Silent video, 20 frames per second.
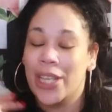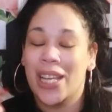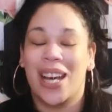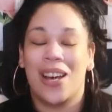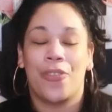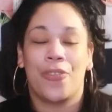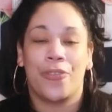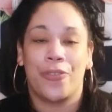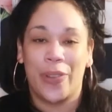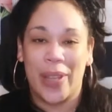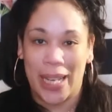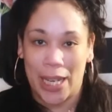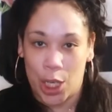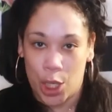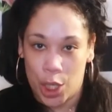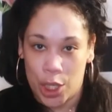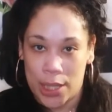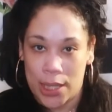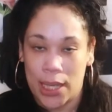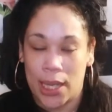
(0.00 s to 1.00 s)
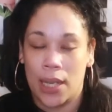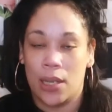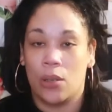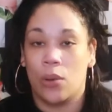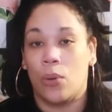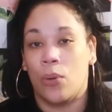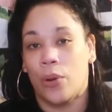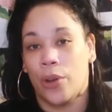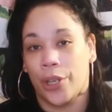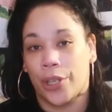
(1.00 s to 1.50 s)
your affairs in
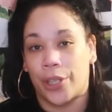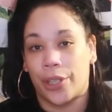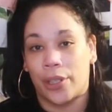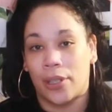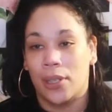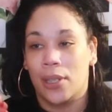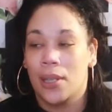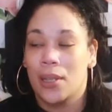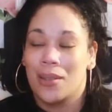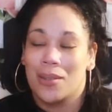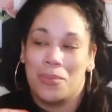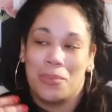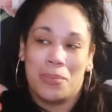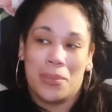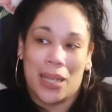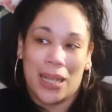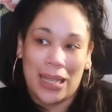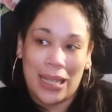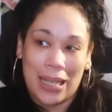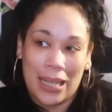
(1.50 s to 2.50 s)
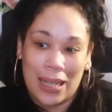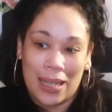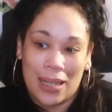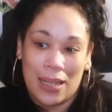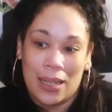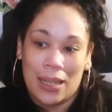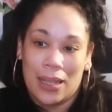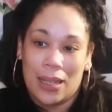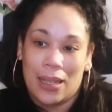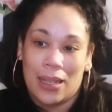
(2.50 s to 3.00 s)
order meaning
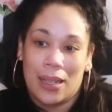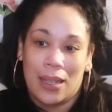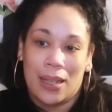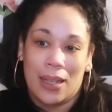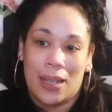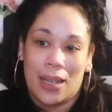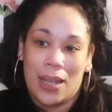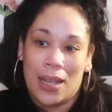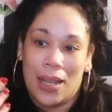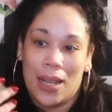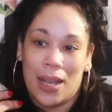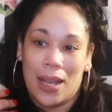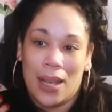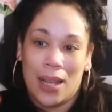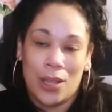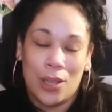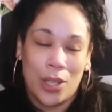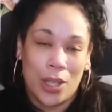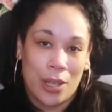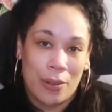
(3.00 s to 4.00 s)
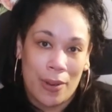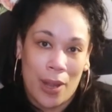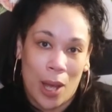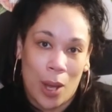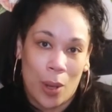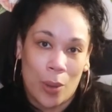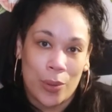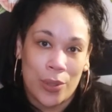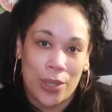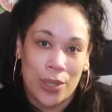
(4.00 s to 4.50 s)
look
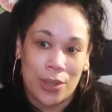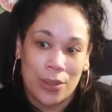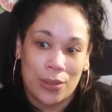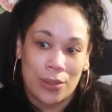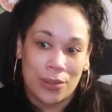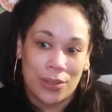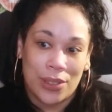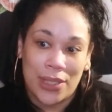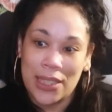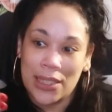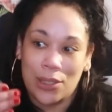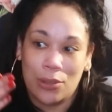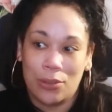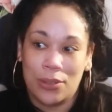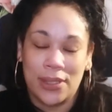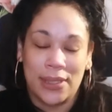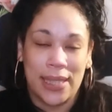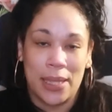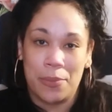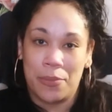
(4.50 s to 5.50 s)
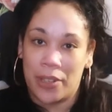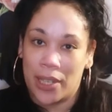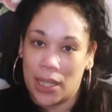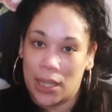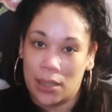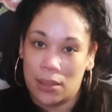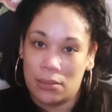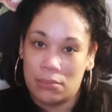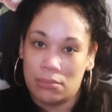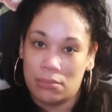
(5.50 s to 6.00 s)
around this don't seem
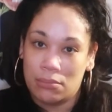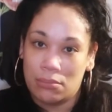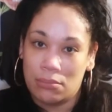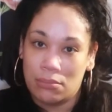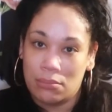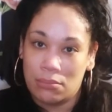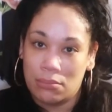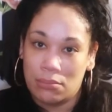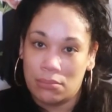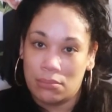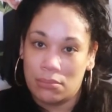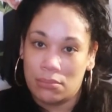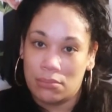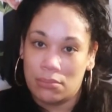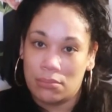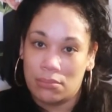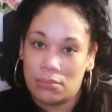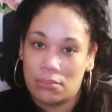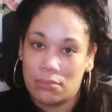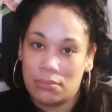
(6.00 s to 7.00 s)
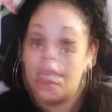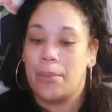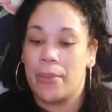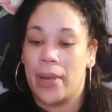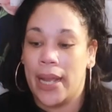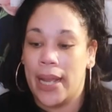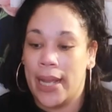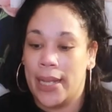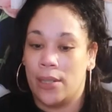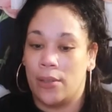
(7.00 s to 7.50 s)
right seem
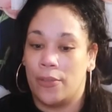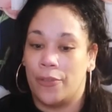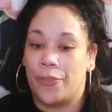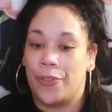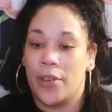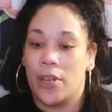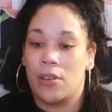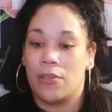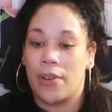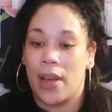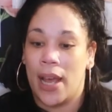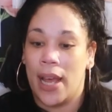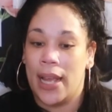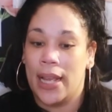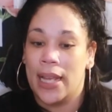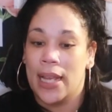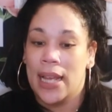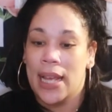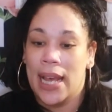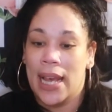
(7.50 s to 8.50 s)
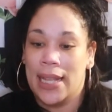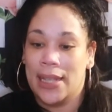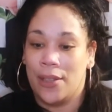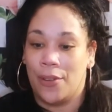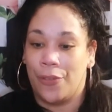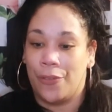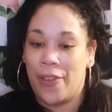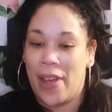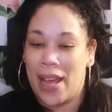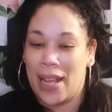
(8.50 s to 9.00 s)
right it don't feel right and the
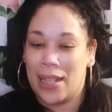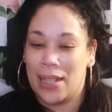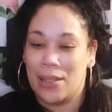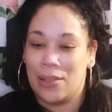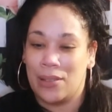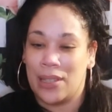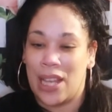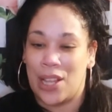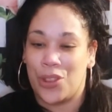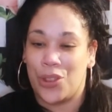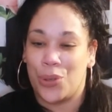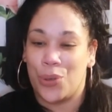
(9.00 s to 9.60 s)
fact that